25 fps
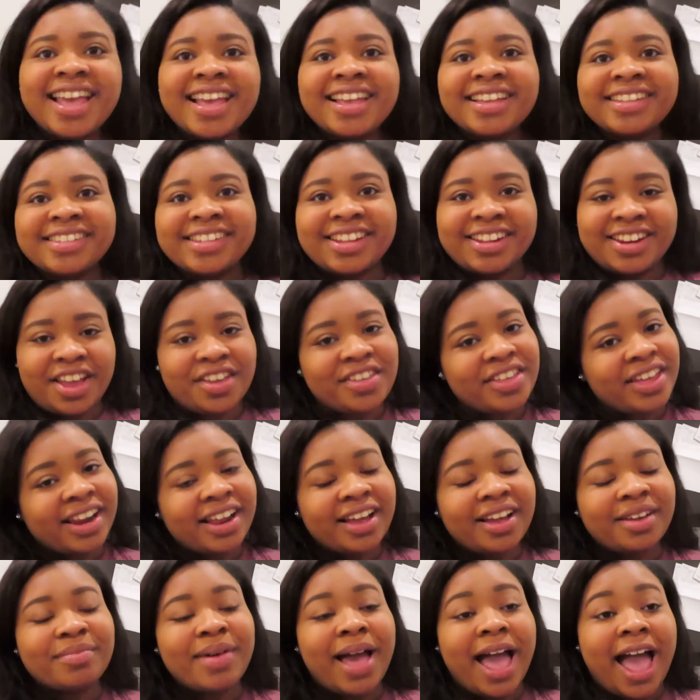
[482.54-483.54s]
So now that
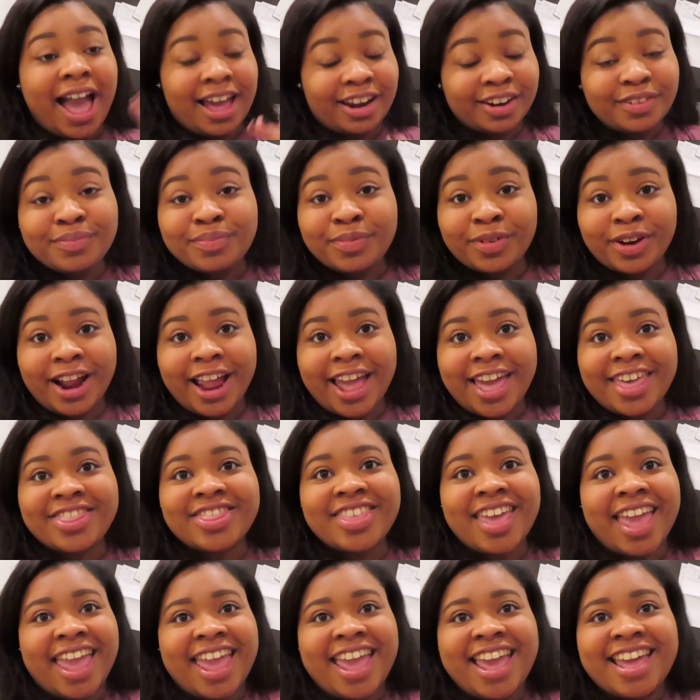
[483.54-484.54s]
I'm out of
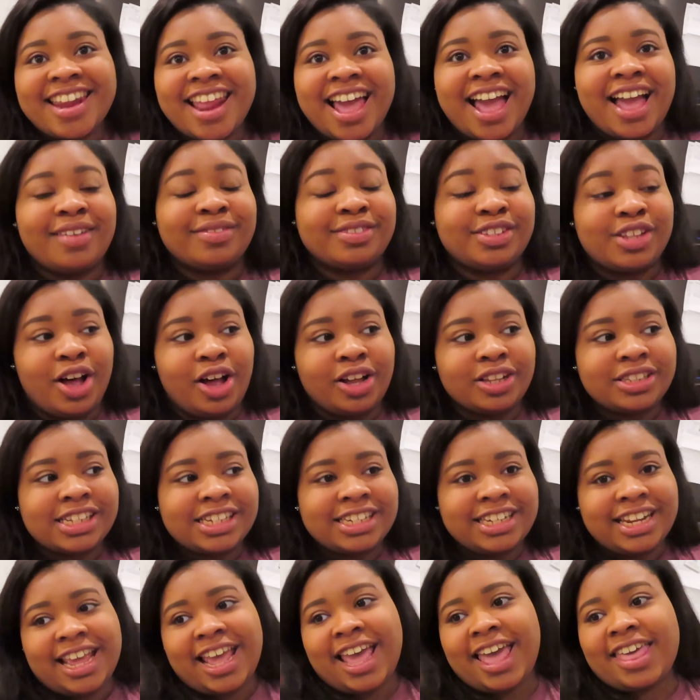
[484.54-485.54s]
breath and I've talked to
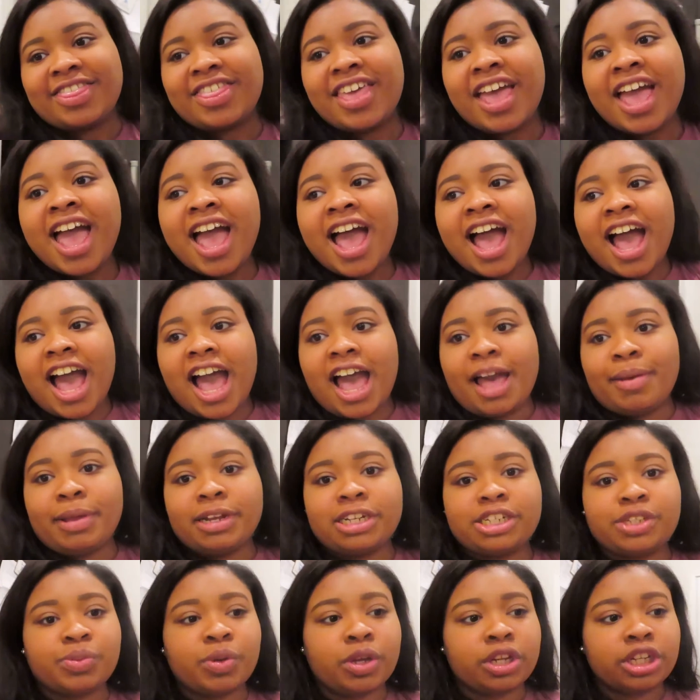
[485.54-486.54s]
death, um, I
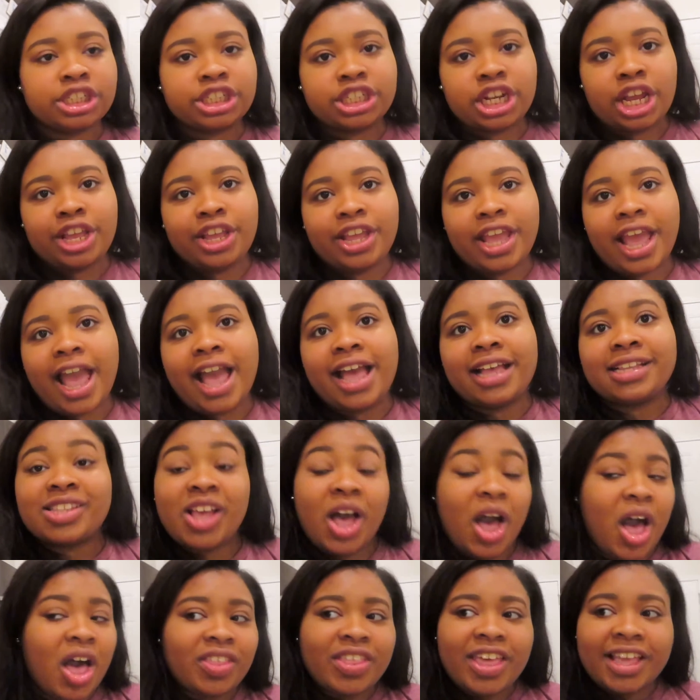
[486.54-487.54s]
just wanted to show you guys
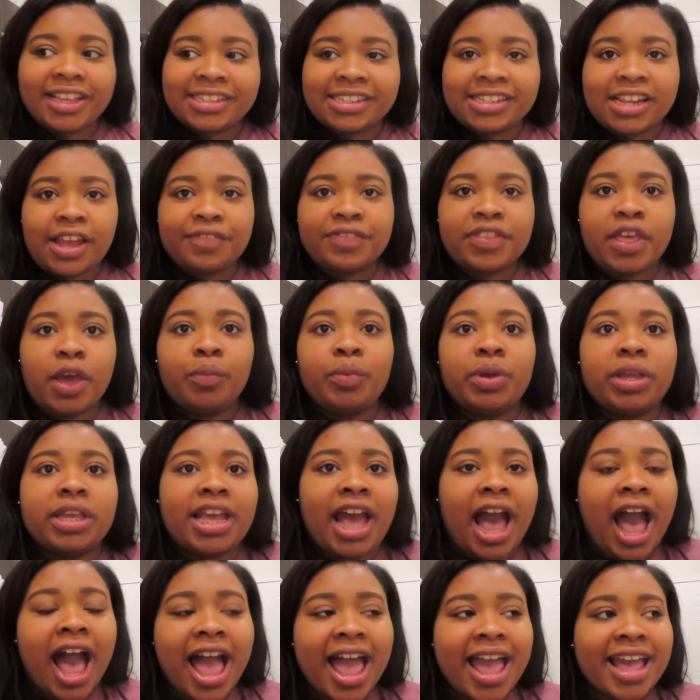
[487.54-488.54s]
all that stuff that we
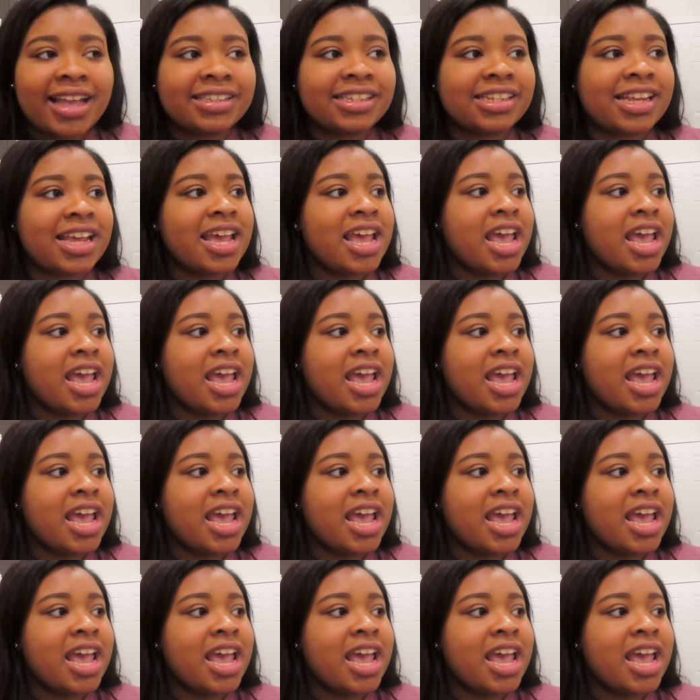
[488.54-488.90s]
got.